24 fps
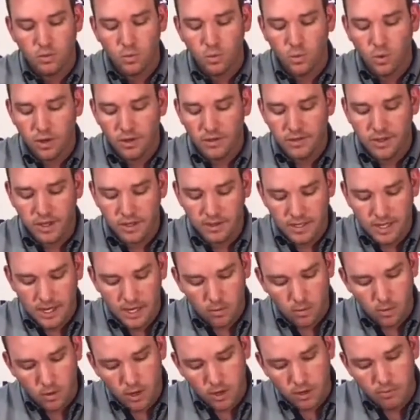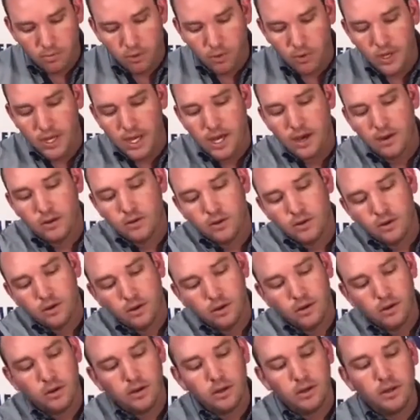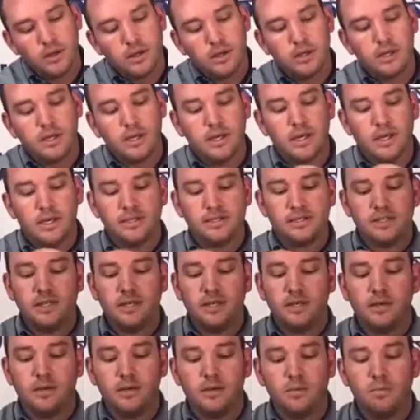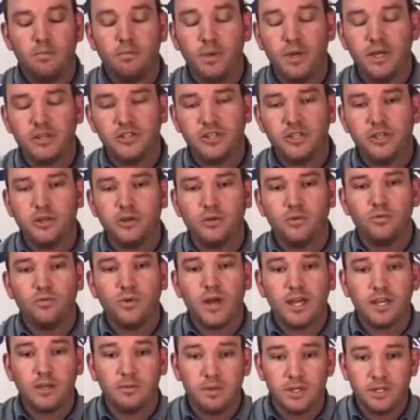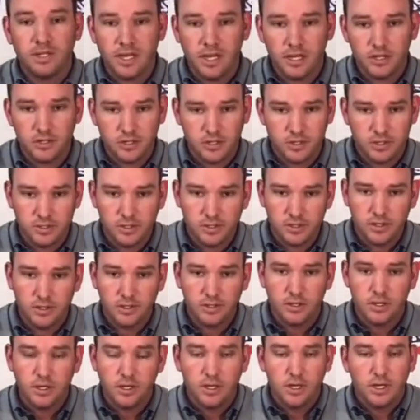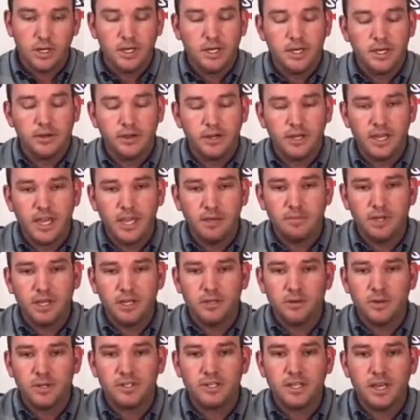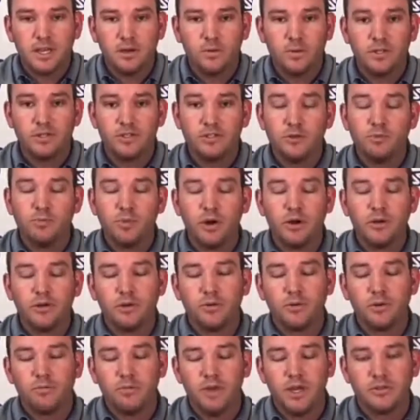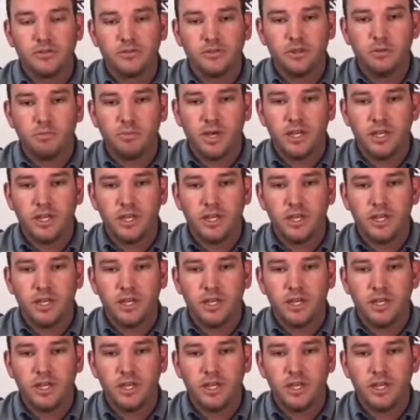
one thing that I want to point out is the pitching recommendations. Here at Game Day USA, we do partner with Major League